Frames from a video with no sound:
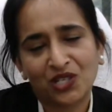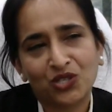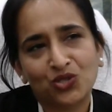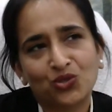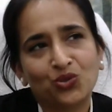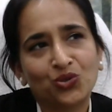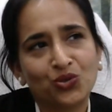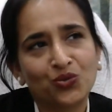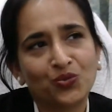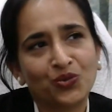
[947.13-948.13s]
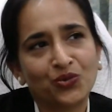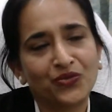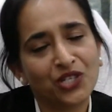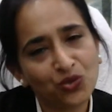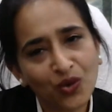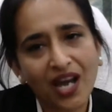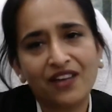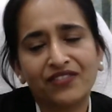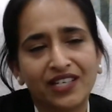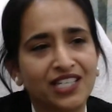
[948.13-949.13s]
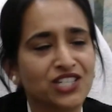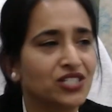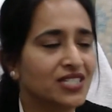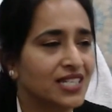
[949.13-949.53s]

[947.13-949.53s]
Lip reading: So we do have connections.